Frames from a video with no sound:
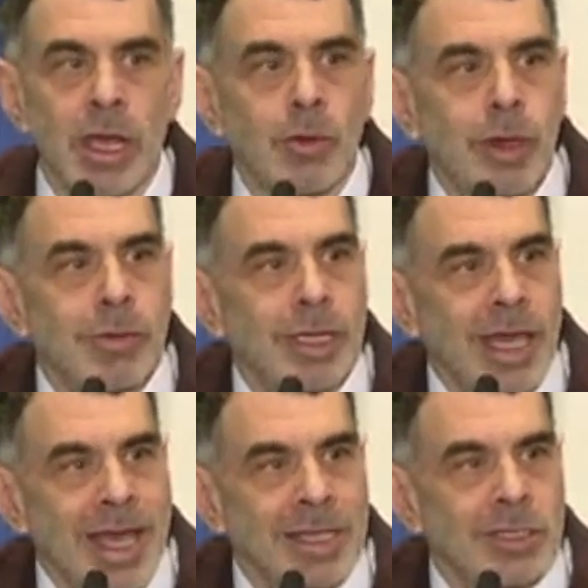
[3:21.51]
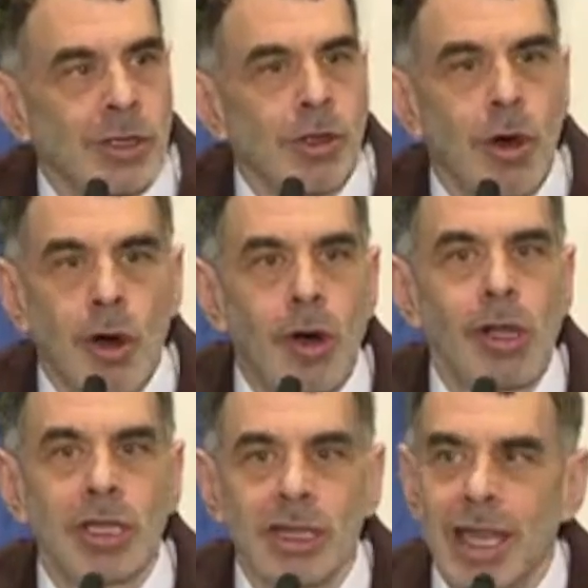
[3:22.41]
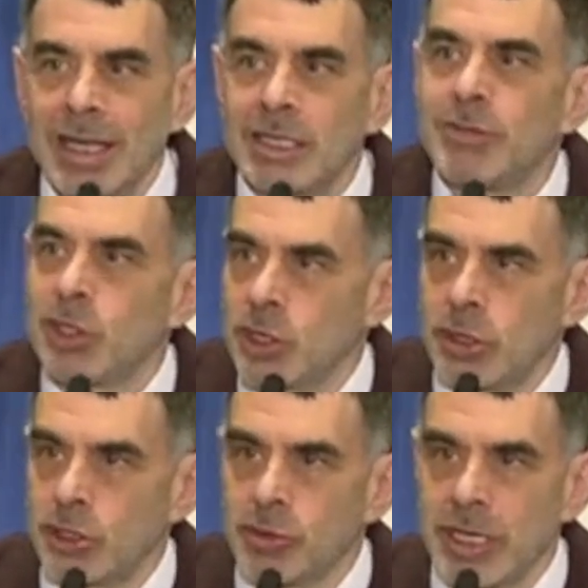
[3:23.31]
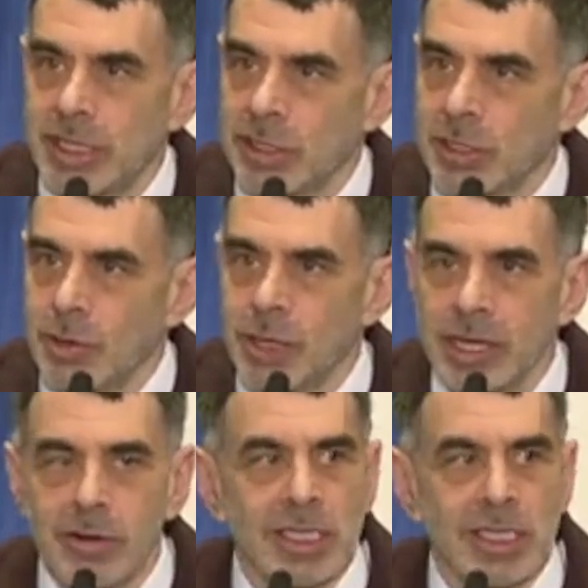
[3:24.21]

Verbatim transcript: We would cancel all elective surgeries. So there is